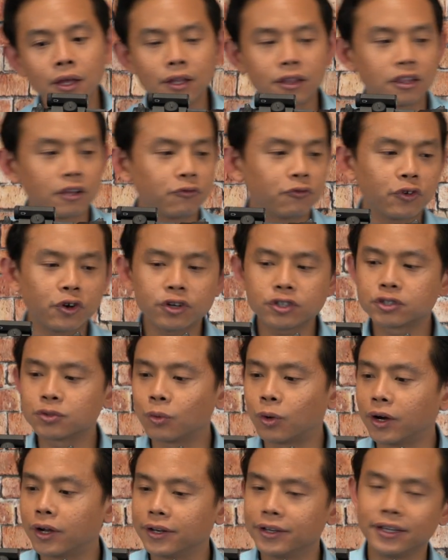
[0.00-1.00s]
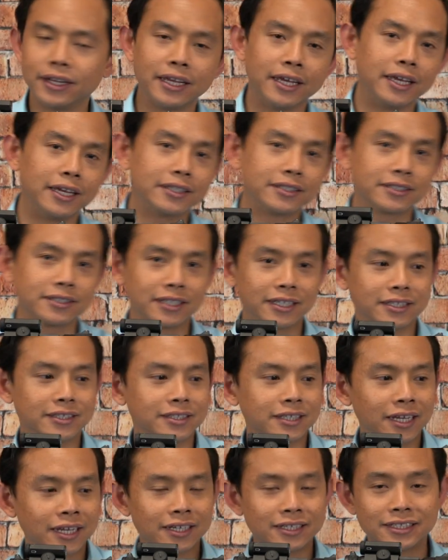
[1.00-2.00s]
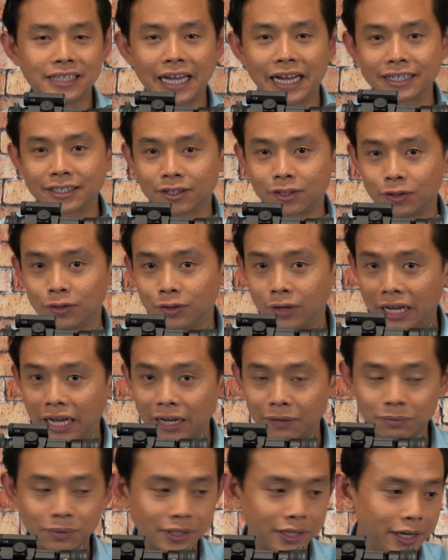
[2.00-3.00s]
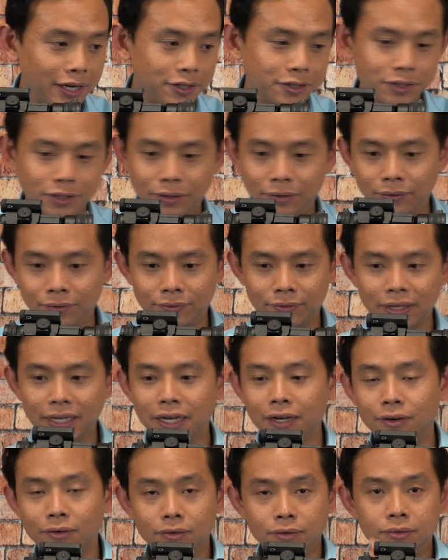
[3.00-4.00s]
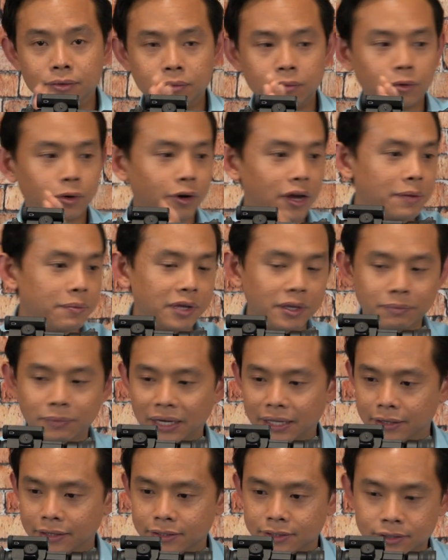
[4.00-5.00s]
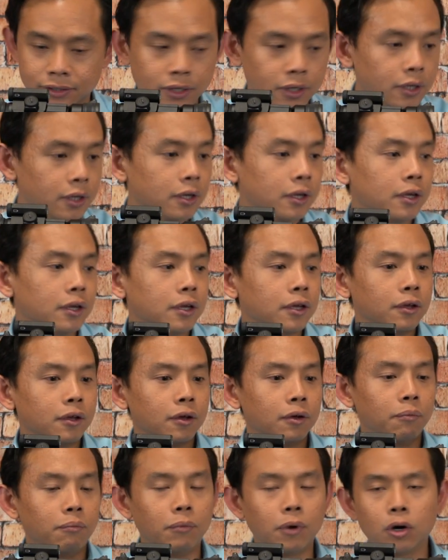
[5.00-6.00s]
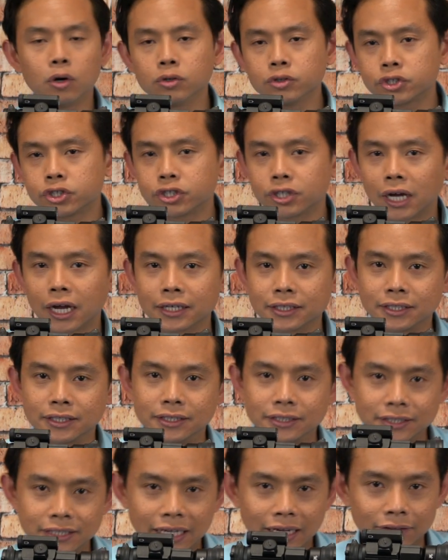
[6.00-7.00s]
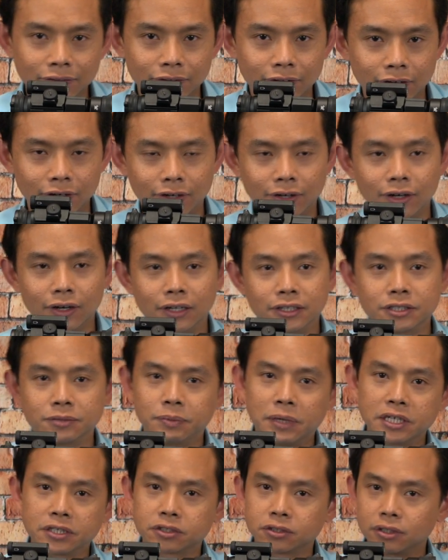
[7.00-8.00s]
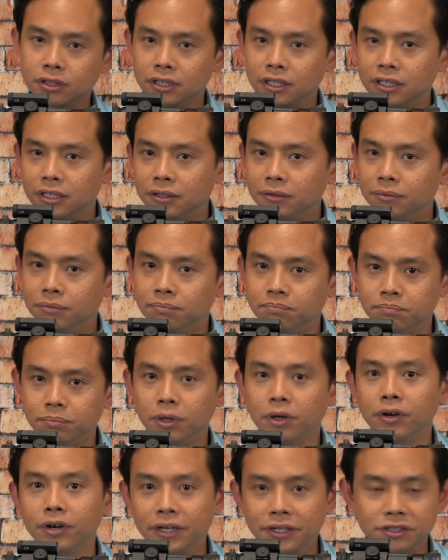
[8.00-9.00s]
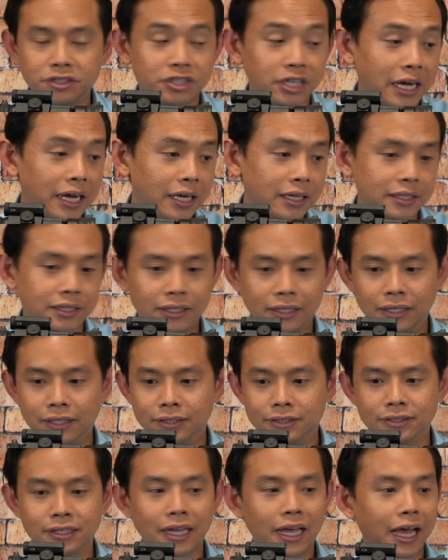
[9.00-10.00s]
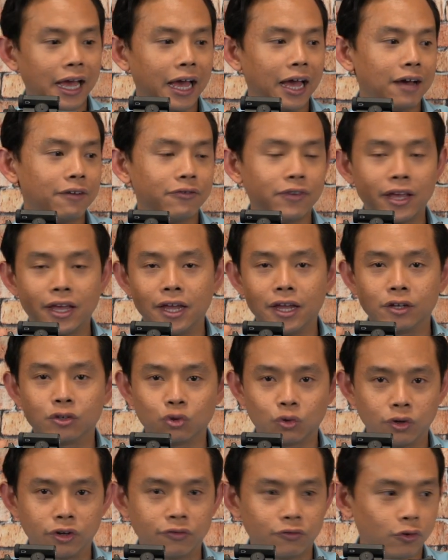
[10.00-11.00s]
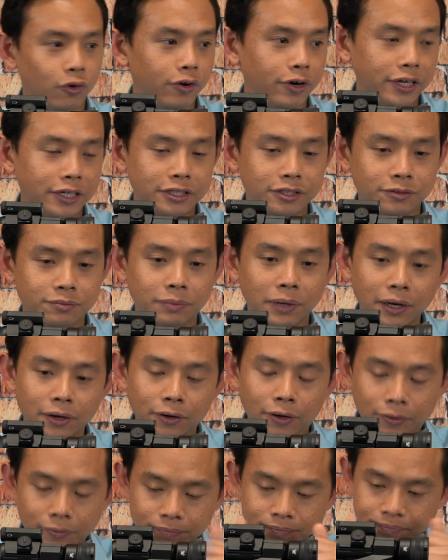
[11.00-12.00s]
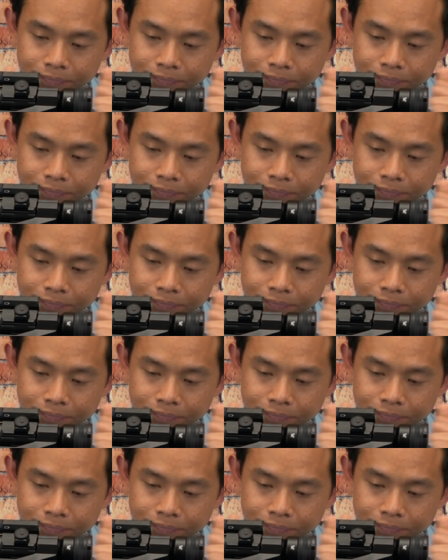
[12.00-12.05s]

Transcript: The first one is its tactical application. Now, what do I mean by this? Most shotguns out there, especially birding shotguns, have a 24-inch barrel,